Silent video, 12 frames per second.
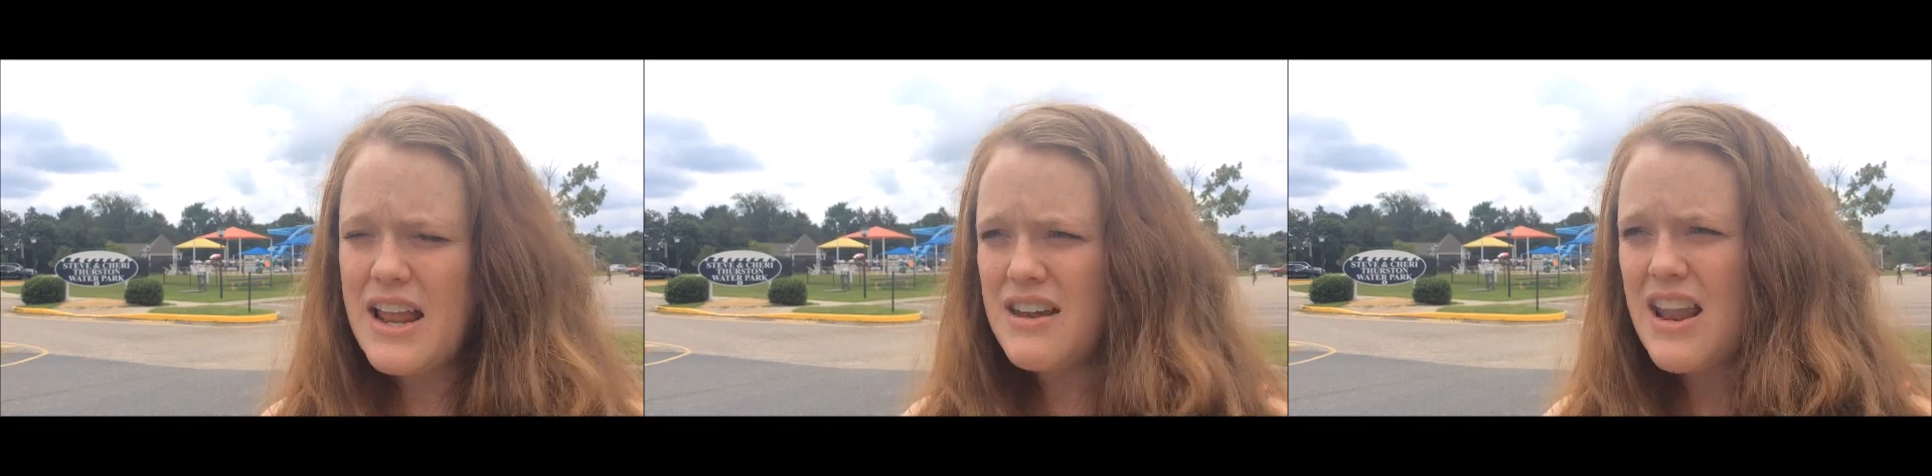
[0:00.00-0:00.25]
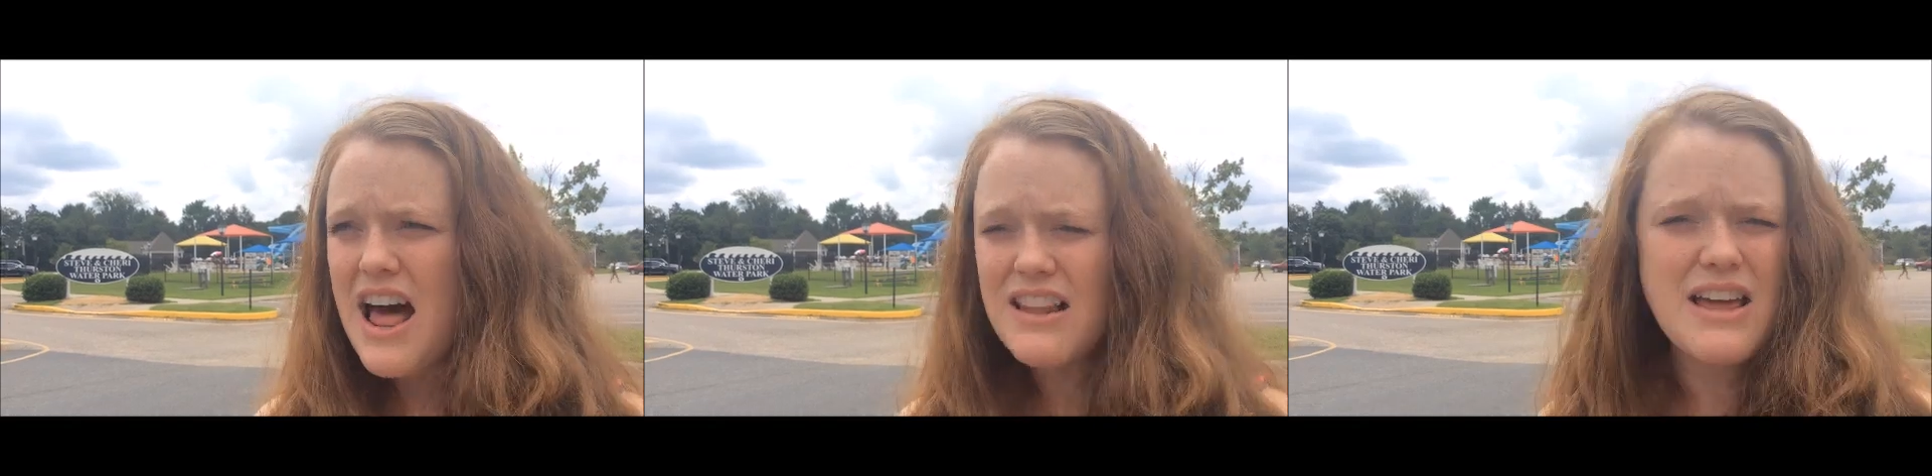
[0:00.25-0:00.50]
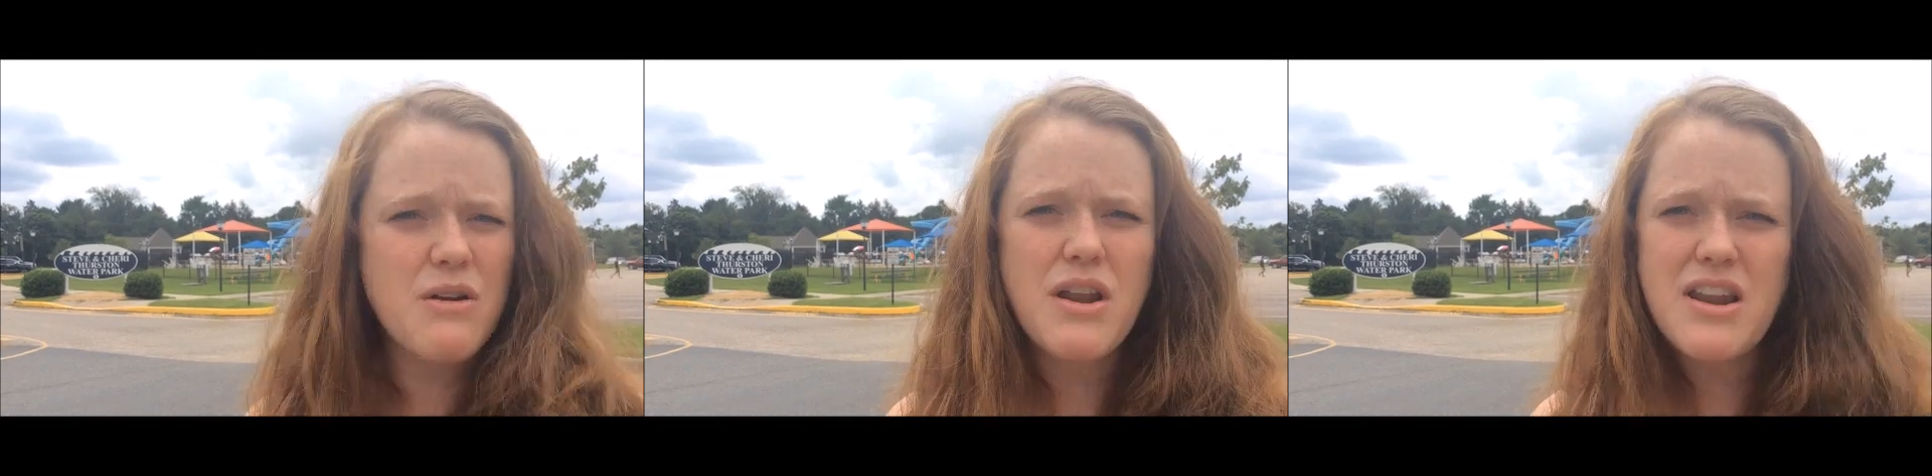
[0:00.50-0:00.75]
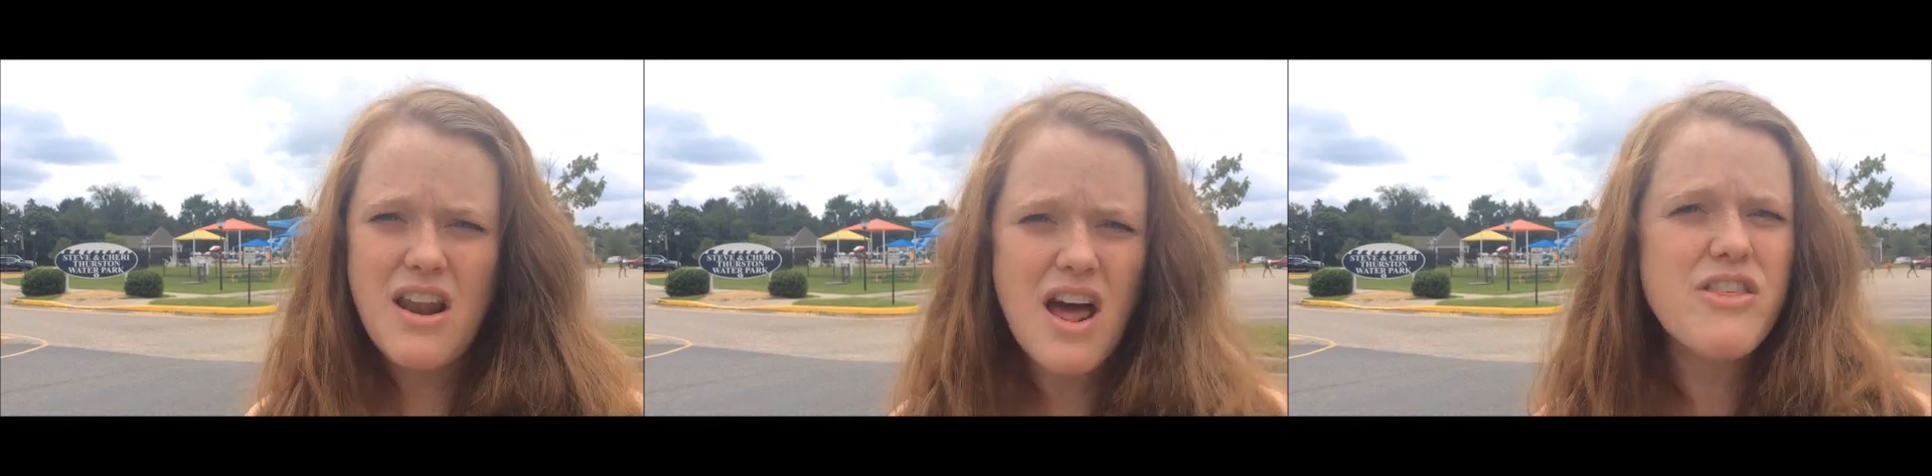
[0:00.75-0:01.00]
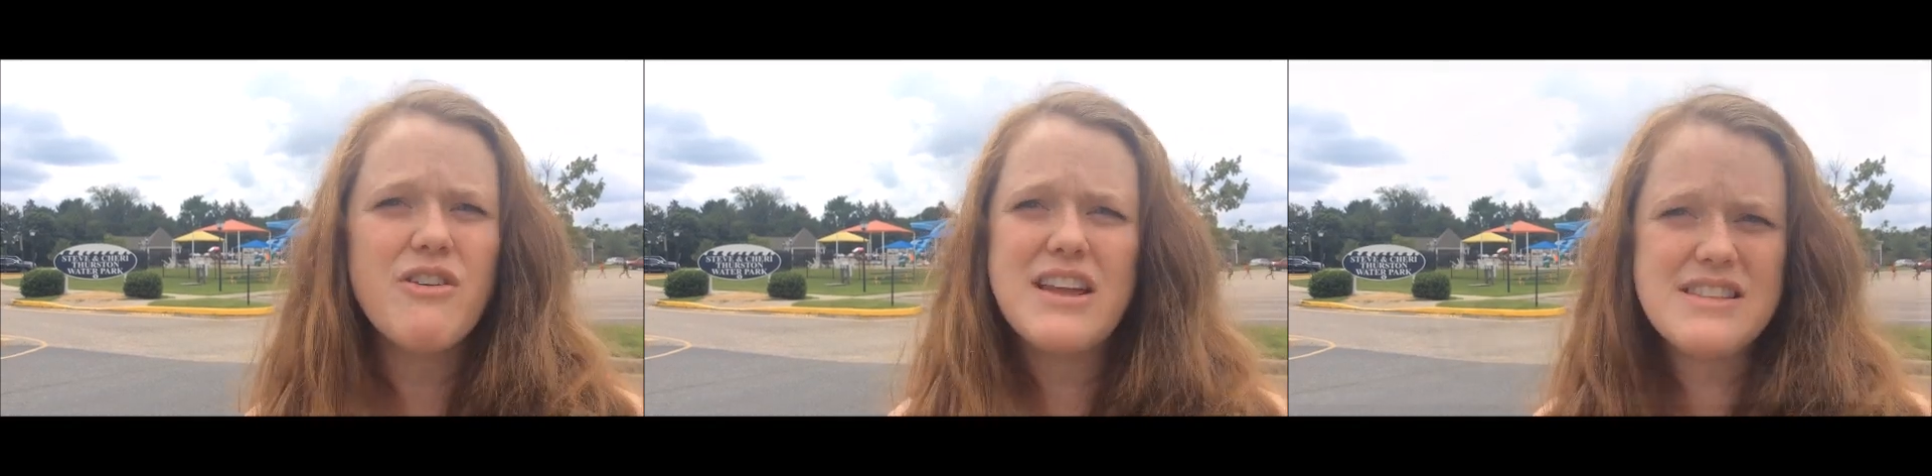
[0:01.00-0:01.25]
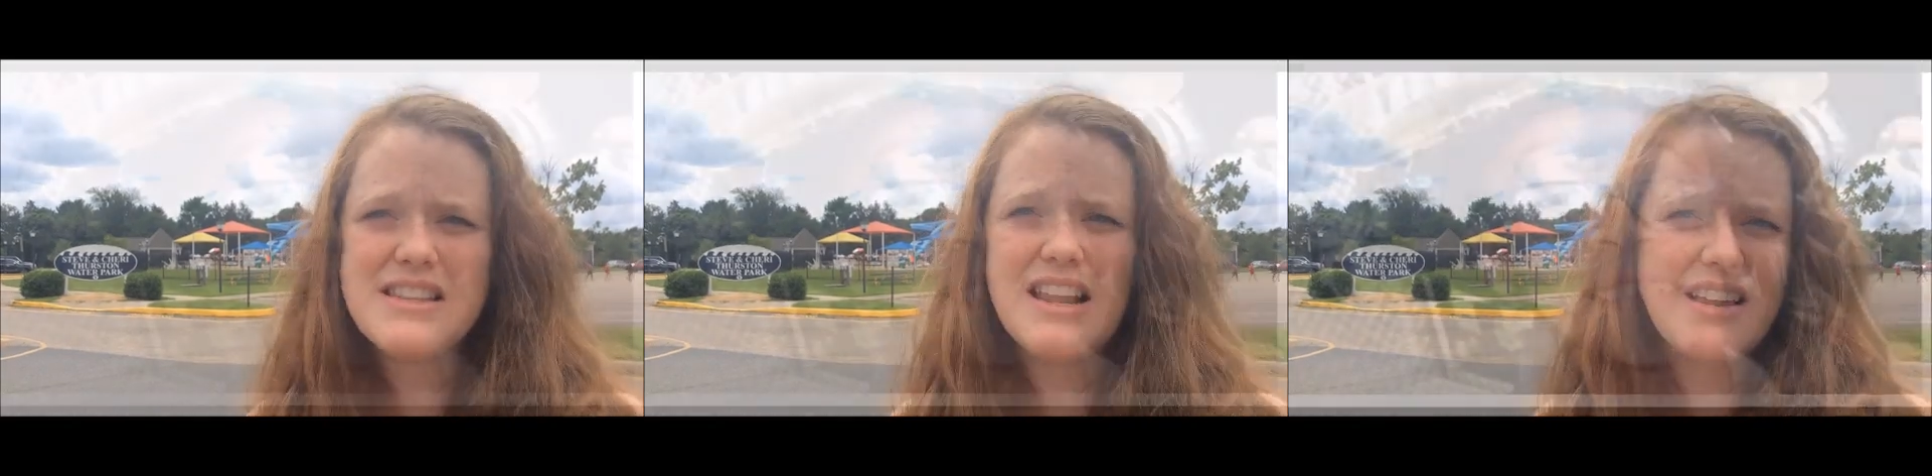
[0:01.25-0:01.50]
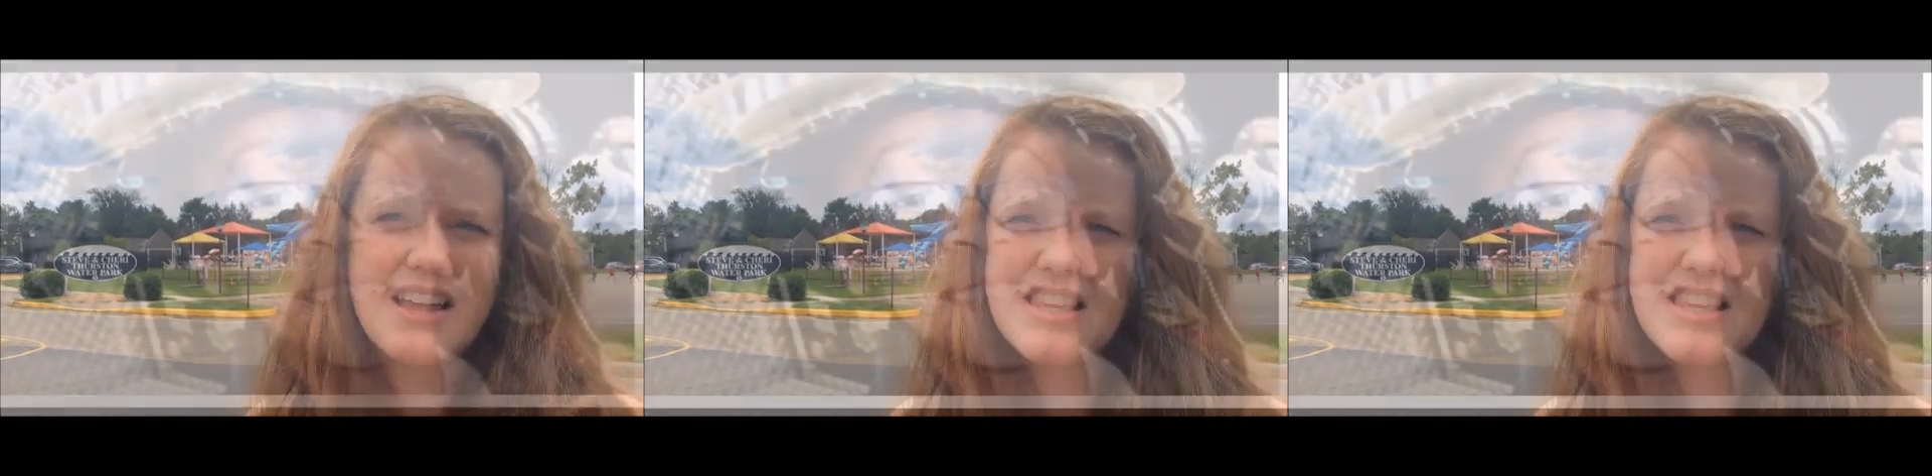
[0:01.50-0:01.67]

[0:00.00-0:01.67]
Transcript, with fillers: and not let another incident